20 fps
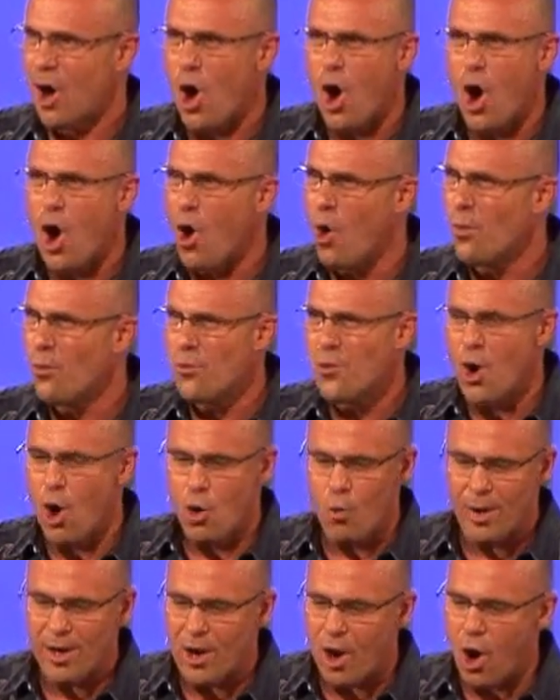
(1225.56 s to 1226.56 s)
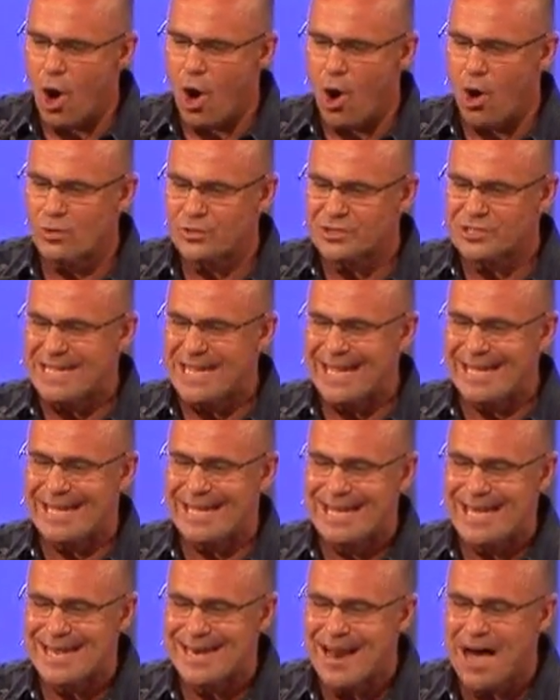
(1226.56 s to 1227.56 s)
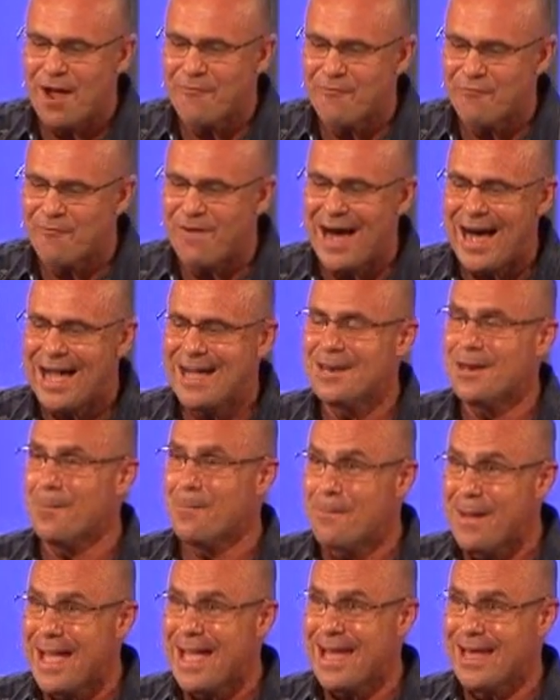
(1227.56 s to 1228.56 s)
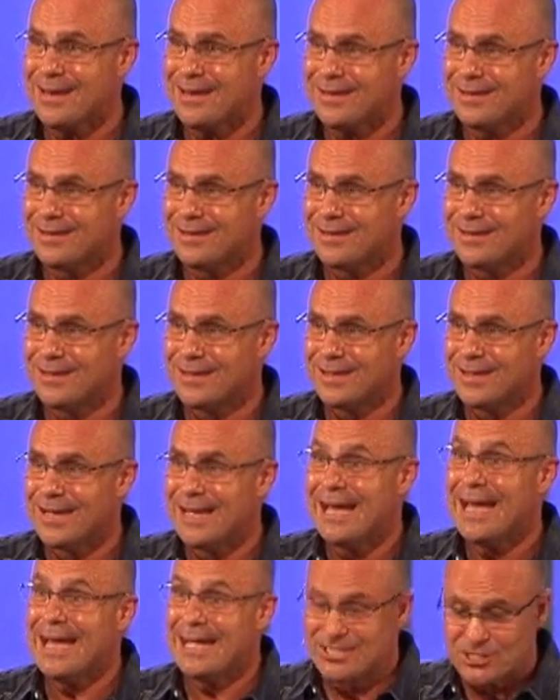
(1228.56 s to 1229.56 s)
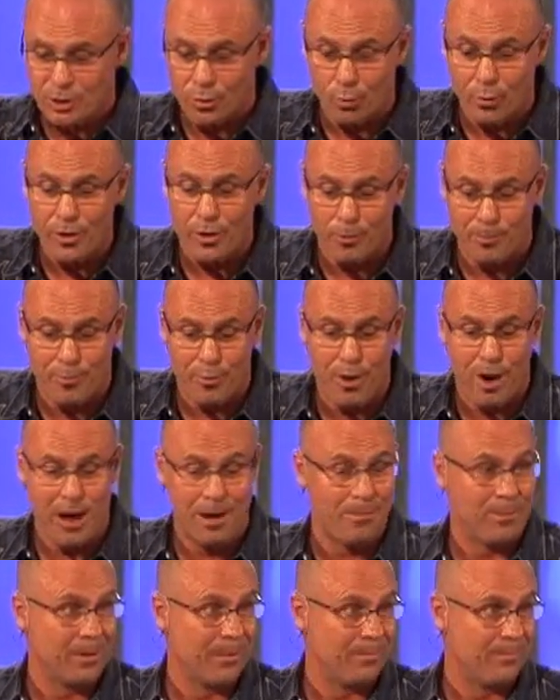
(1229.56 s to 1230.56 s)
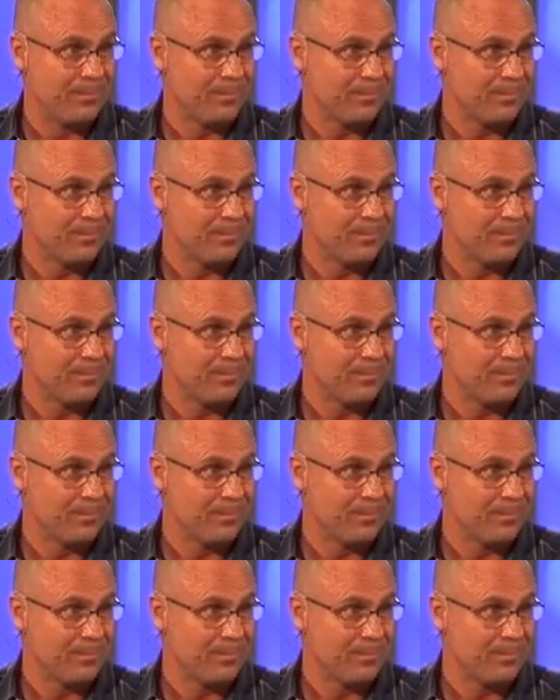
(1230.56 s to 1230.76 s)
all-knowing, all-seeing, cannot find a man, it's a real problem.